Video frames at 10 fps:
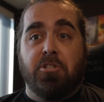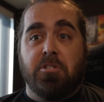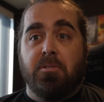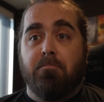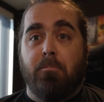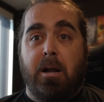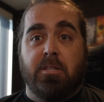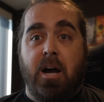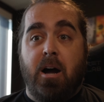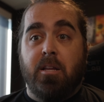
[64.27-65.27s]
just route
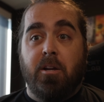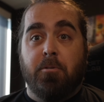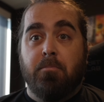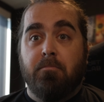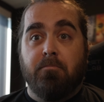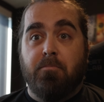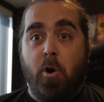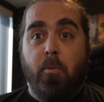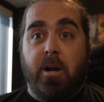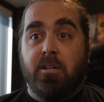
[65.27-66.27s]
the audio
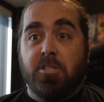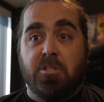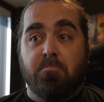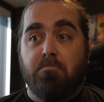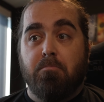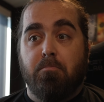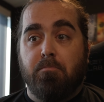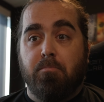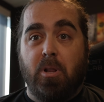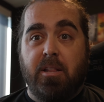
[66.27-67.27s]
nowhere and just
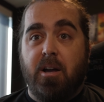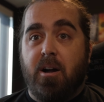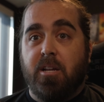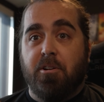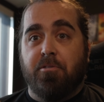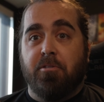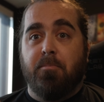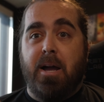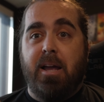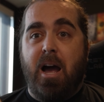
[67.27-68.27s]
play the audio through
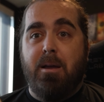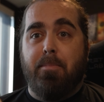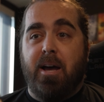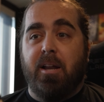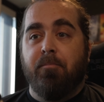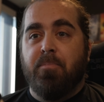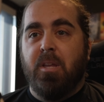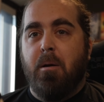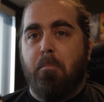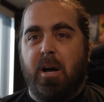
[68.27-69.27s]
my iPad.
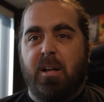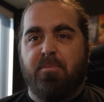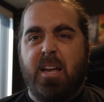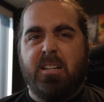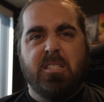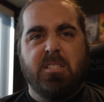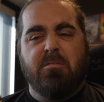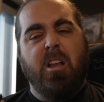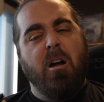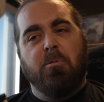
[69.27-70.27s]
But that's
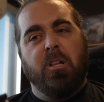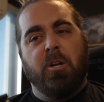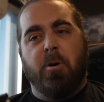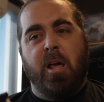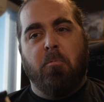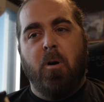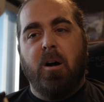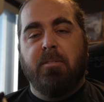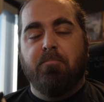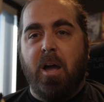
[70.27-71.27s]
not really what I
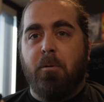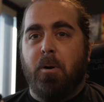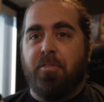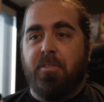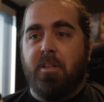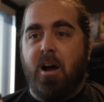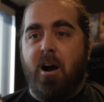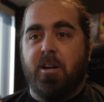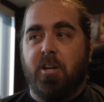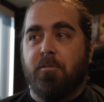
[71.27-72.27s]
want. I want the
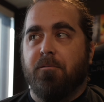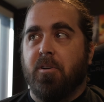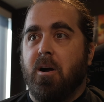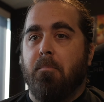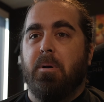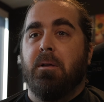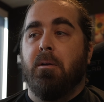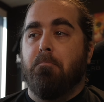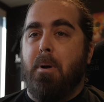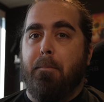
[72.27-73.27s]
audio from
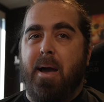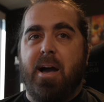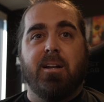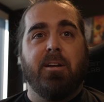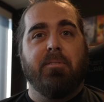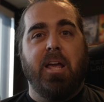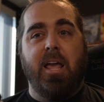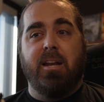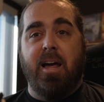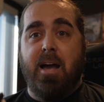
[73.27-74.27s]
my Mac
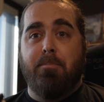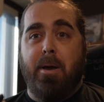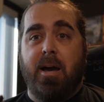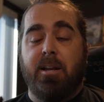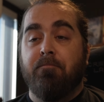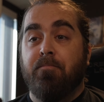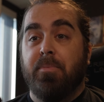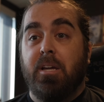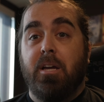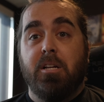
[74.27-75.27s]
and iPad
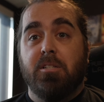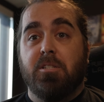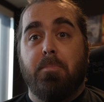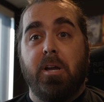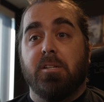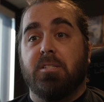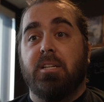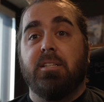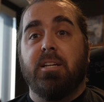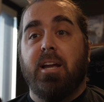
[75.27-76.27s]
to be all
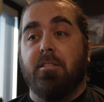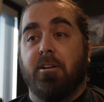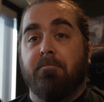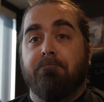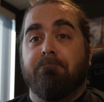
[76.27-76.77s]
synced together.